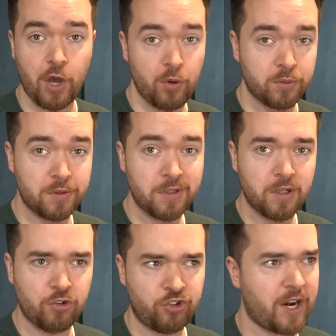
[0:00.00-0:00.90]
More like
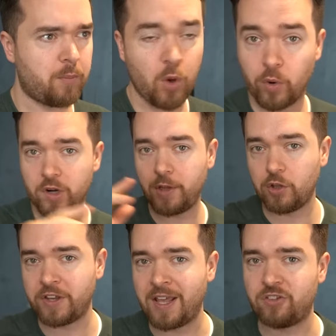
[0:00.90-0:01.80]
monthly. Shut up! We're gonna be
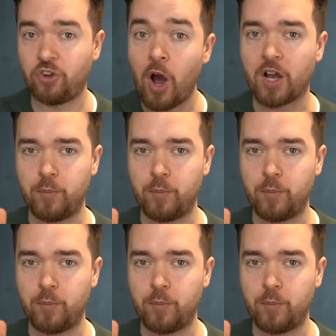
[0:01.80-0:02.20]
looking at Donk,